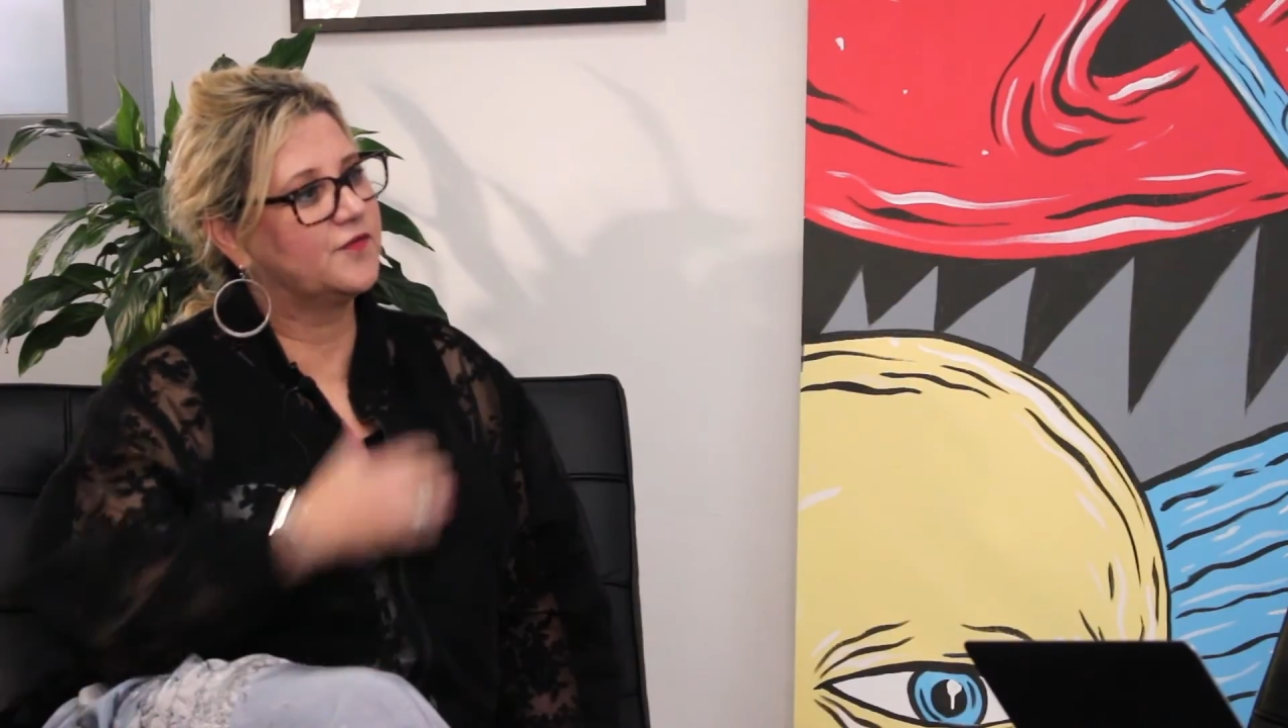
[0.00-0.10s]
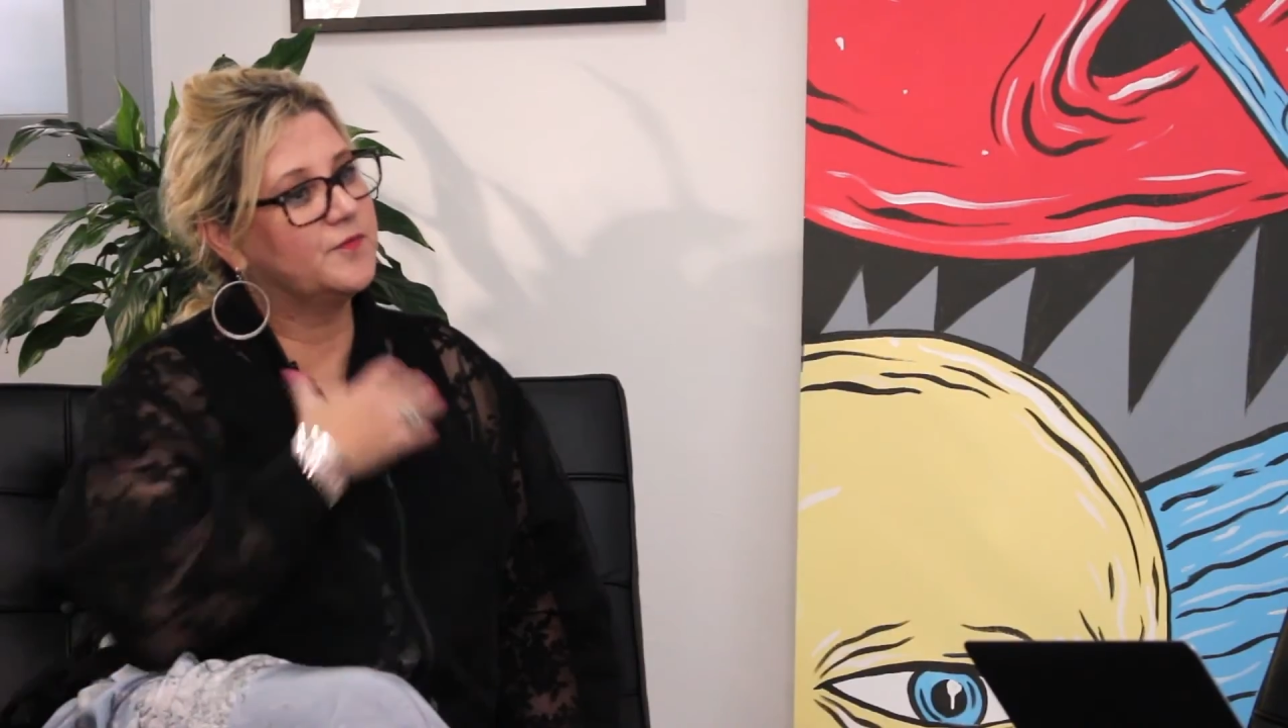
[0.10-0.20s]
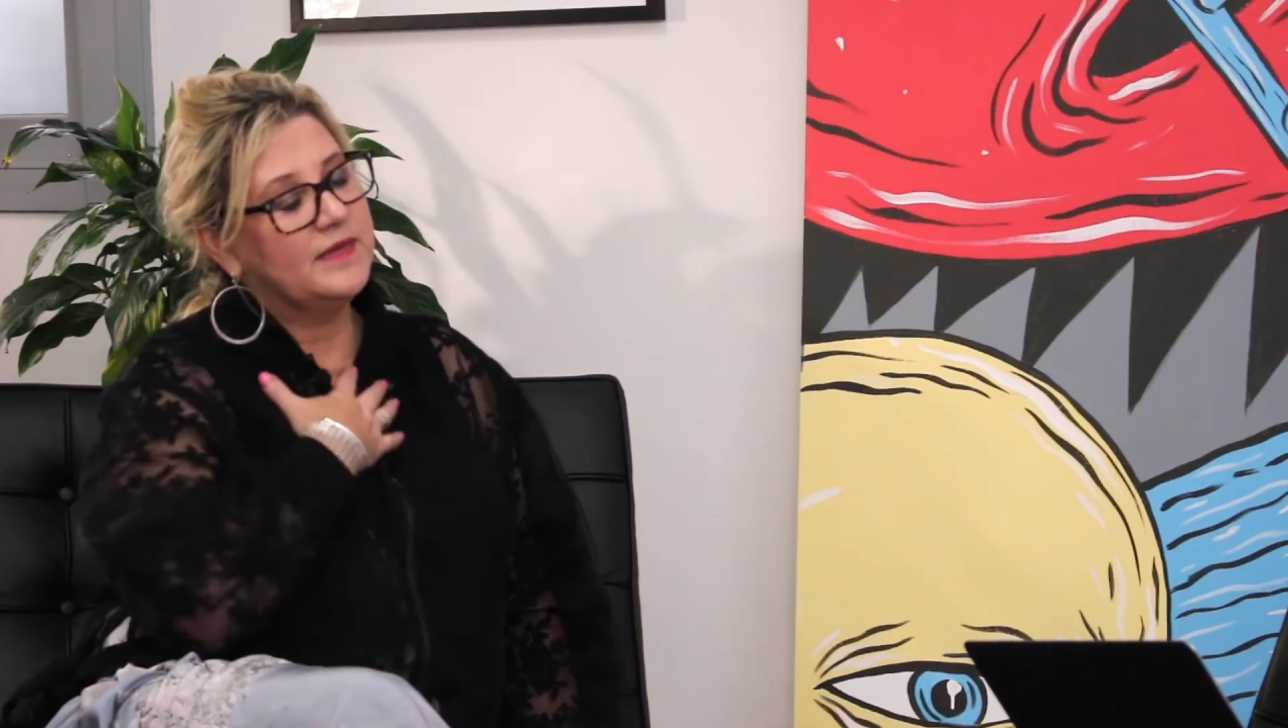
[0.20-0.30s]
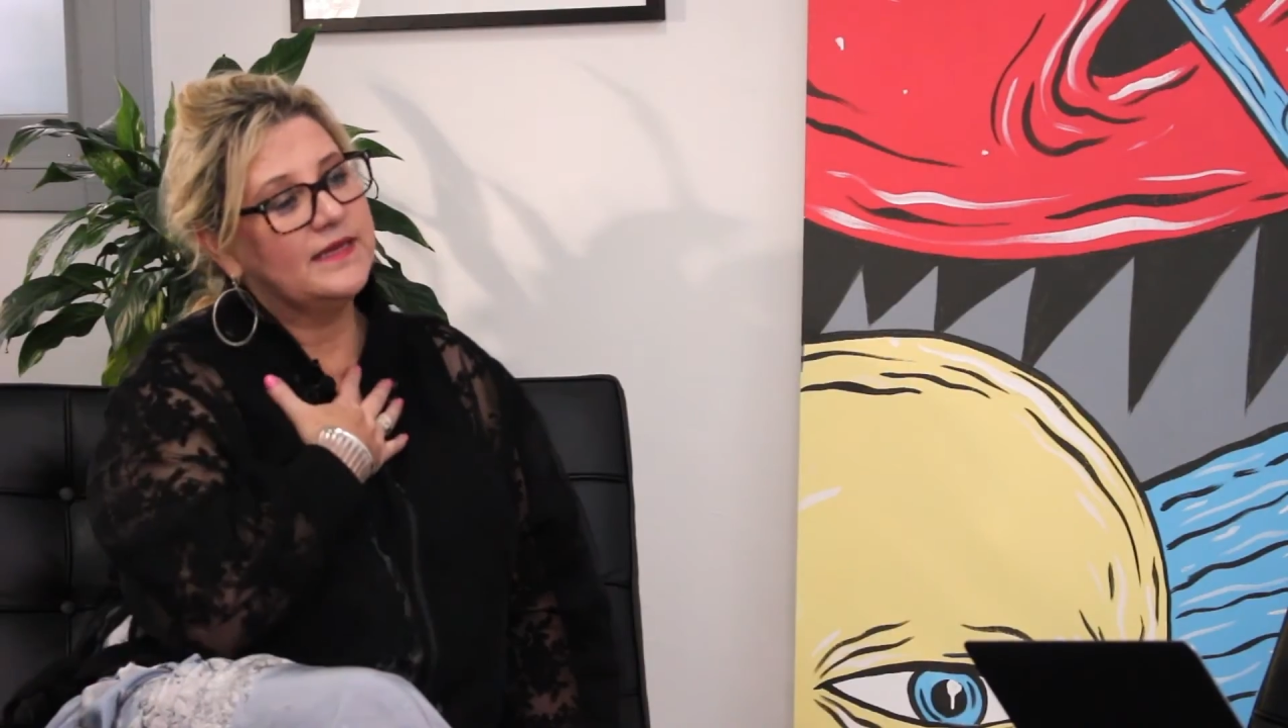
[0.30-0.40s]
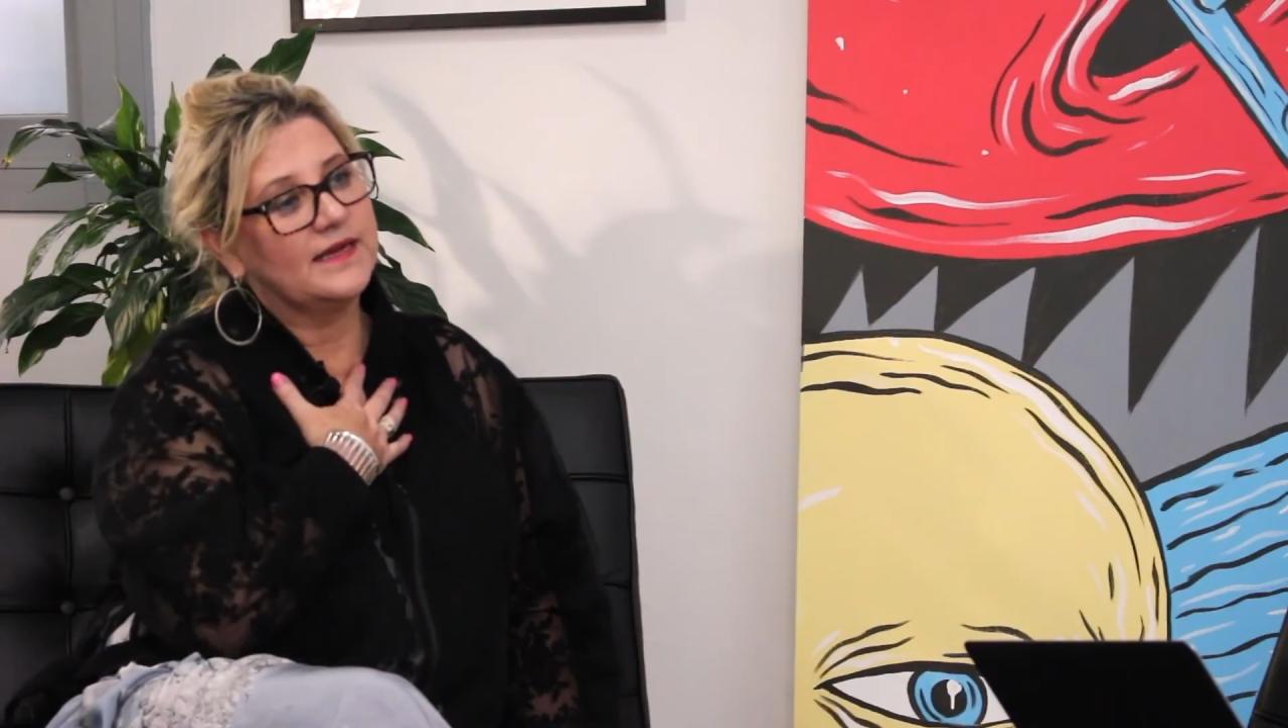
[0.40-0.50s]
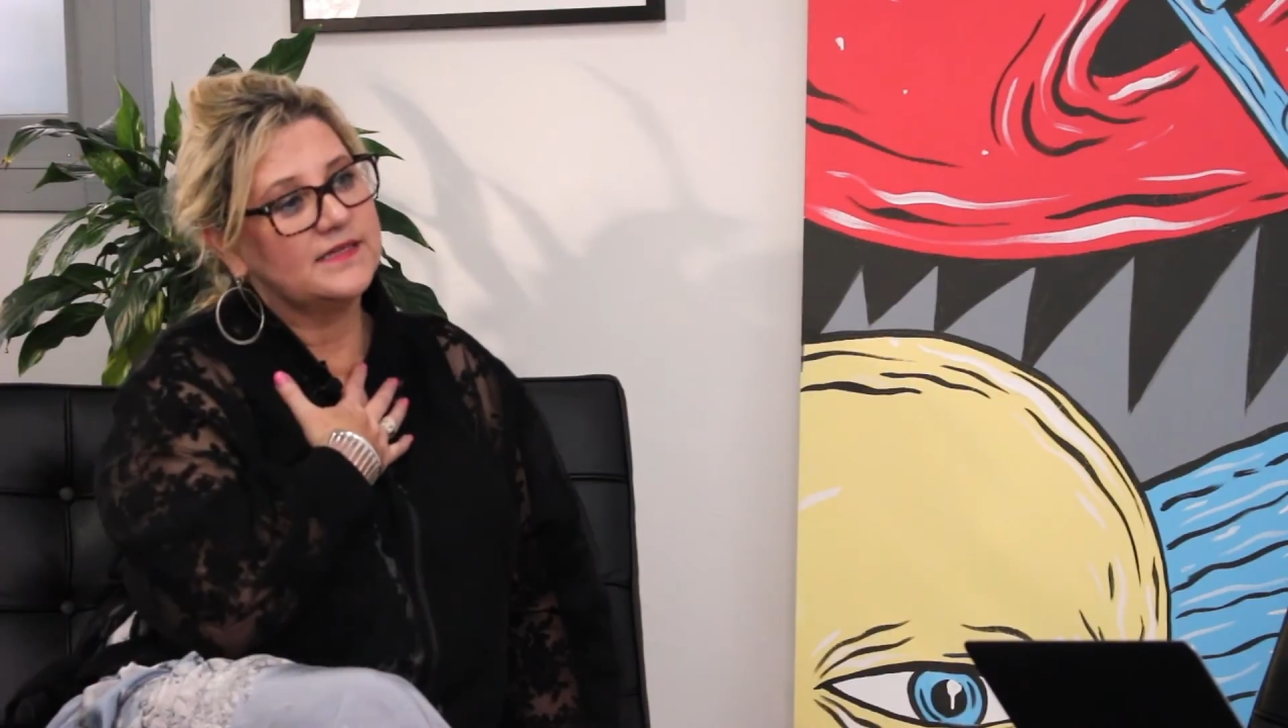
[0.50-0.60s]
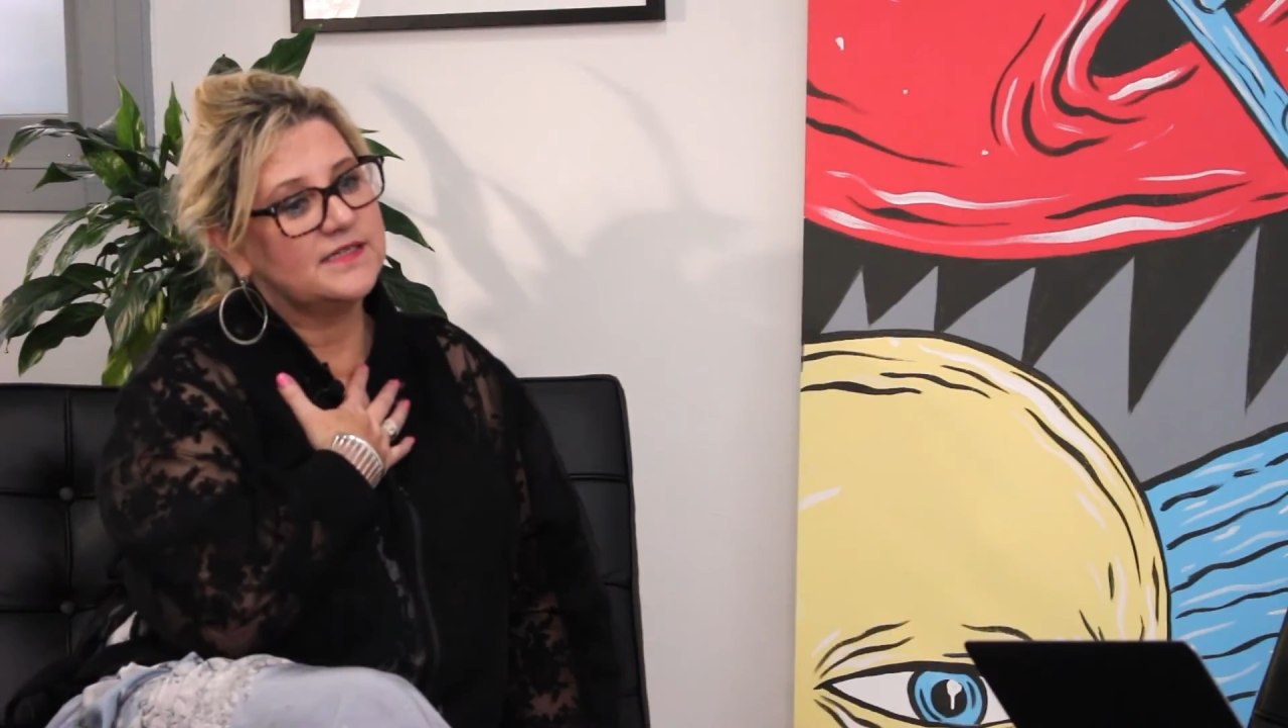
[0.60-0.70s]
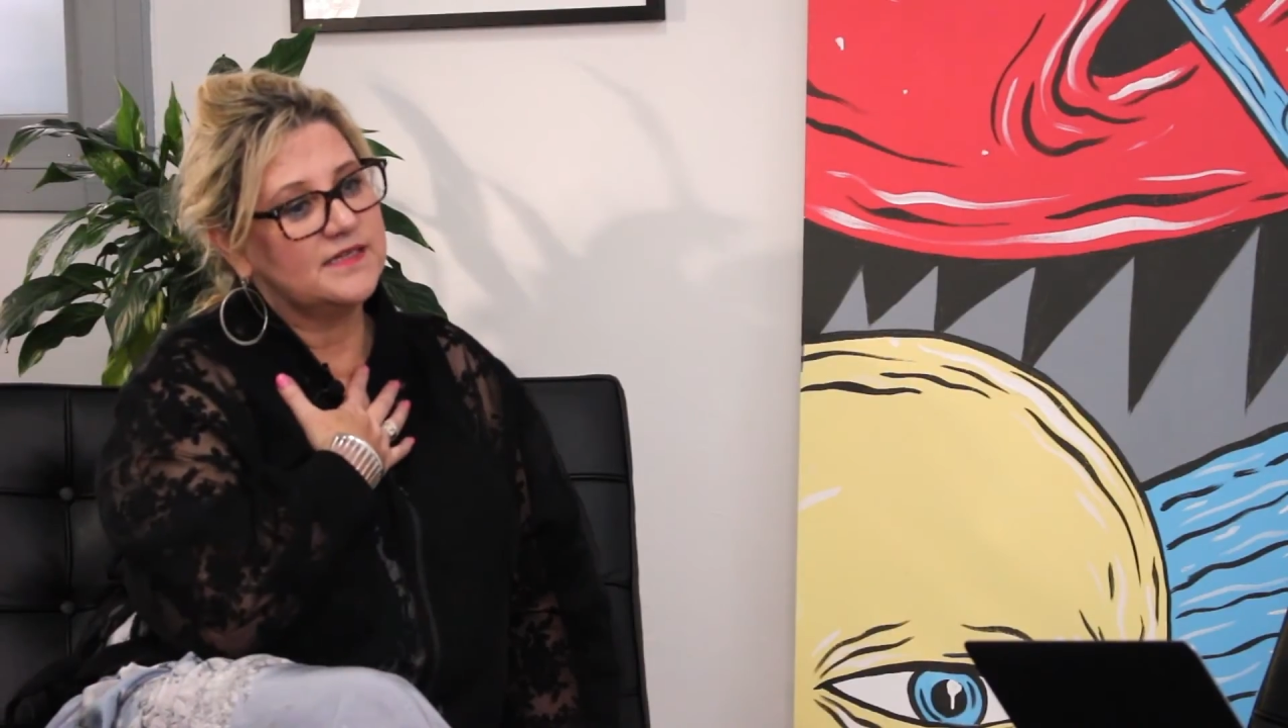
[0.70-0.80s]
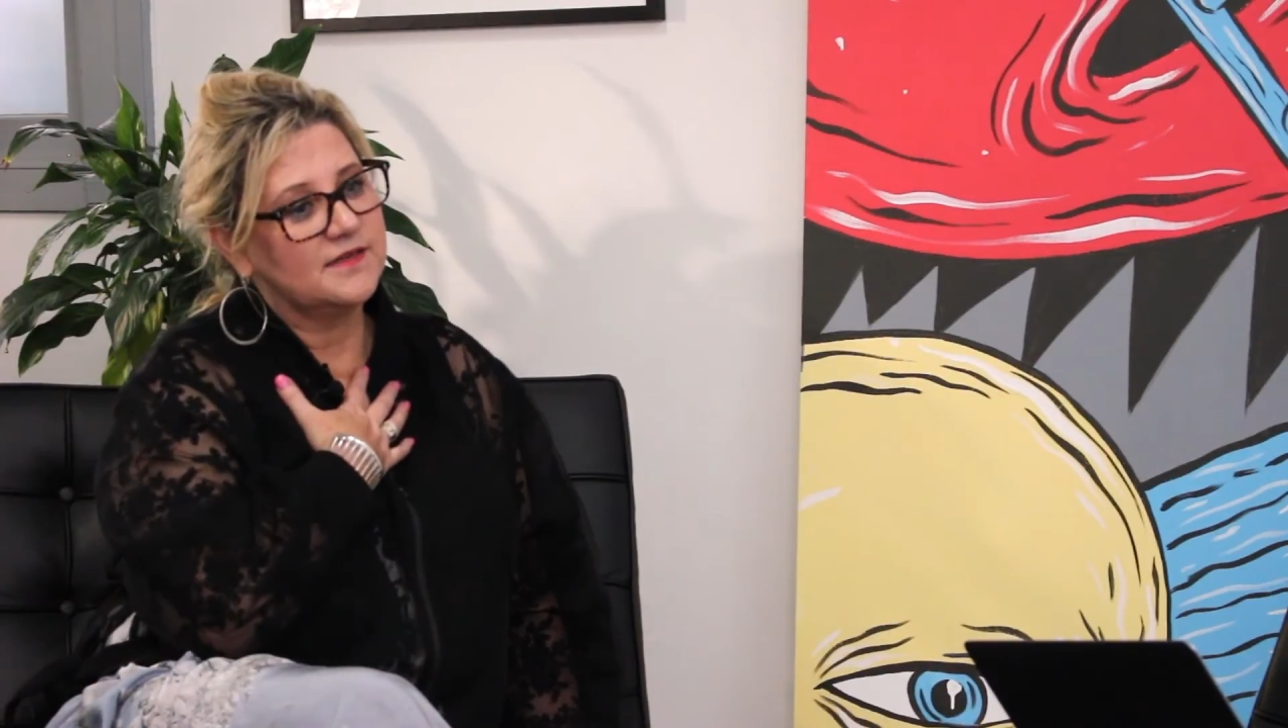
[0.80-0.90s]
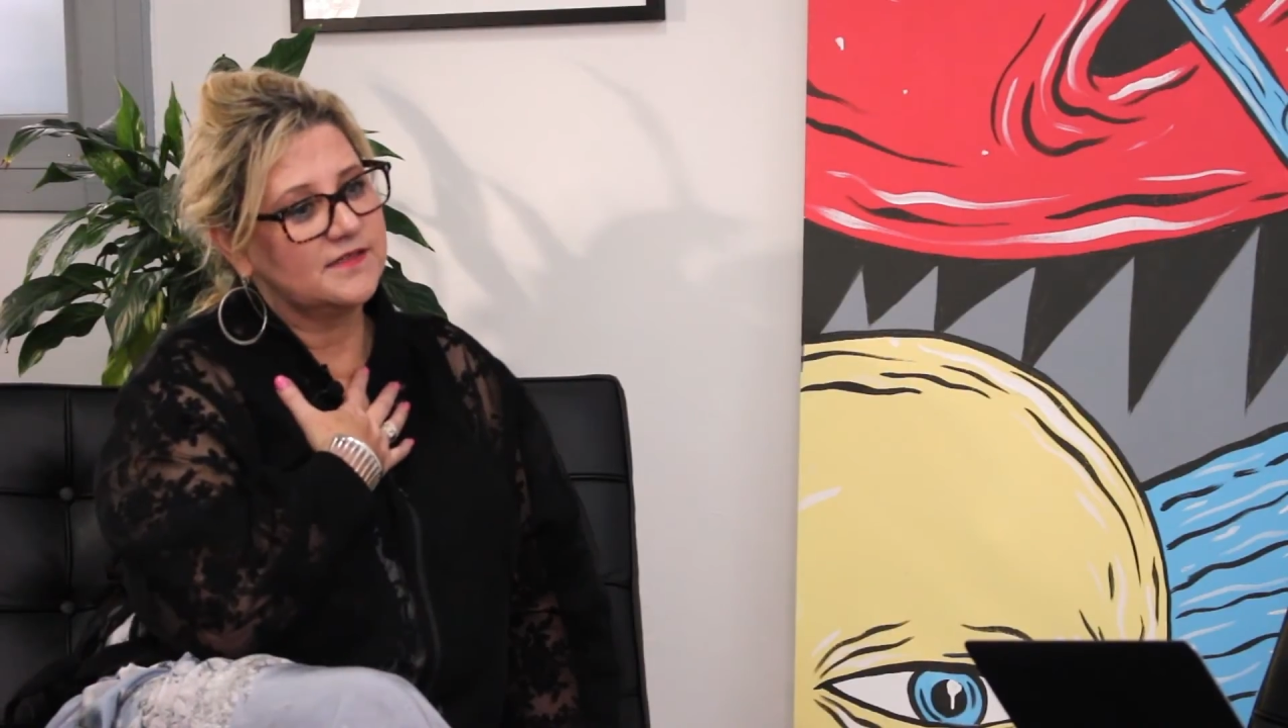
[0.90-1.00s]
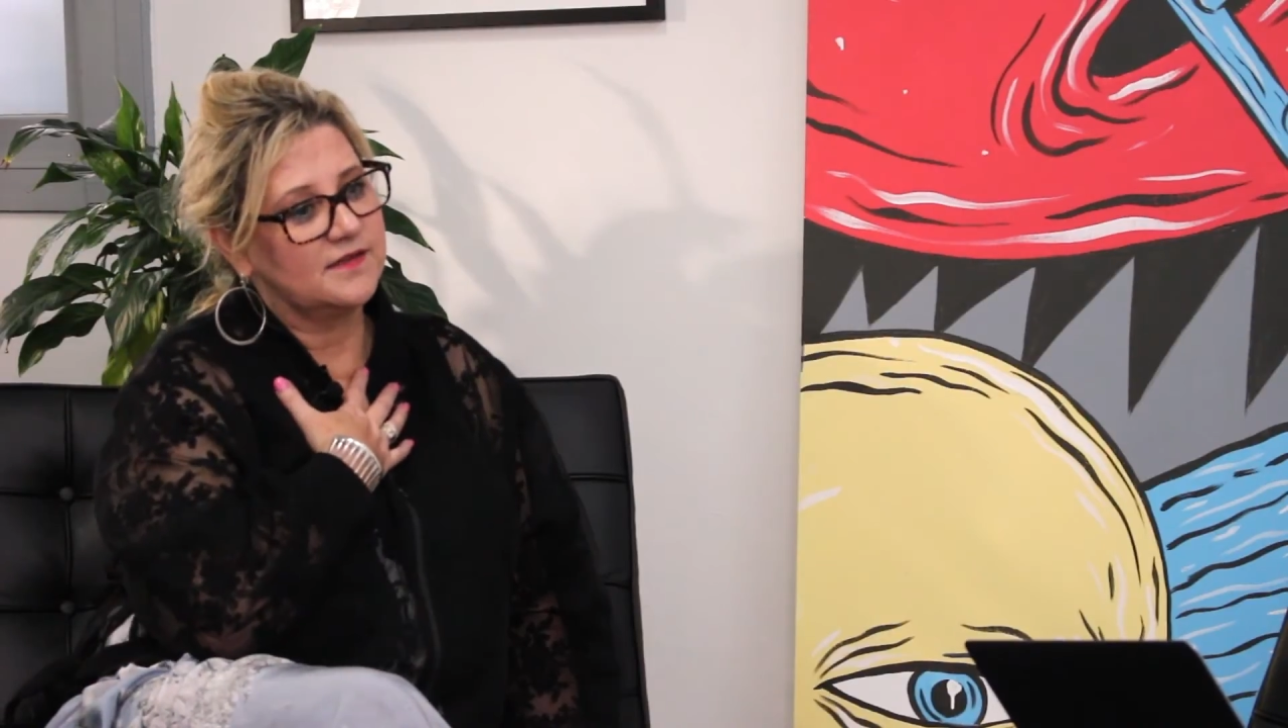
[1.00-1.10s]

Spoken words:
For me, I see it